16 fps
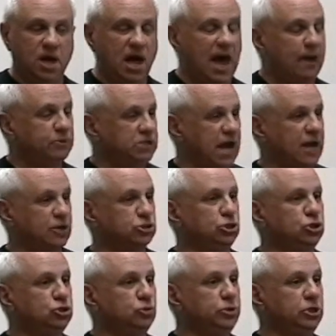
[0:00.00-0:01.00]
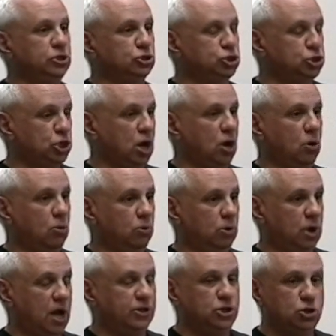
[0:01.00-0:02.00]
I was actually doing a show
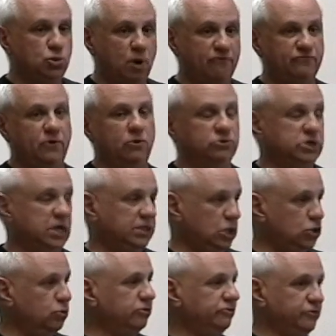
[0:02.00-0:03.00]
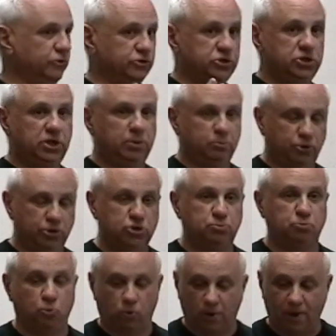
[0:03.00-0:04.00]
on UFOs at the University of
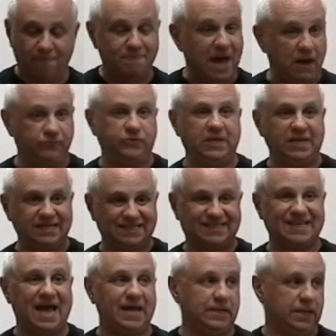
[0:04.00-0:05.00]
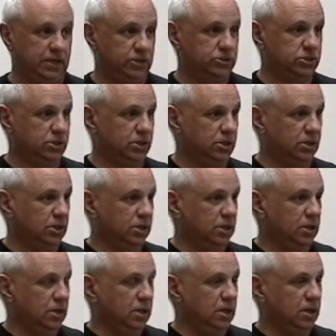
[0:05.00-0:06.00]
Bridgeport about these sightings
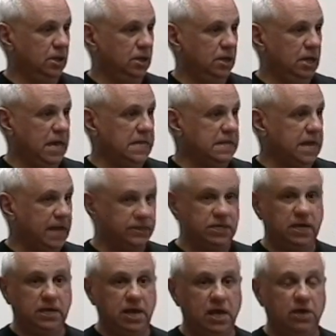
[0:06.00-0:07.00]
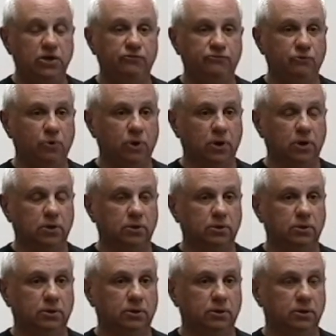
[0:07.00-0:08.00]
in 1984.
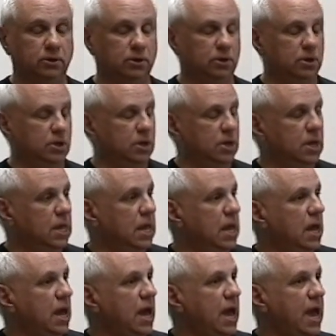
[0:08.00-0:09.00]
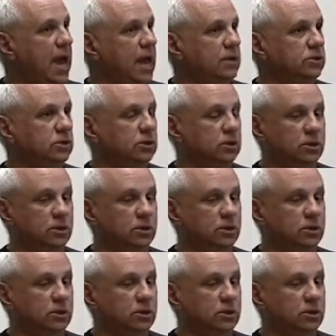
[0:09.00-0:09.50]
And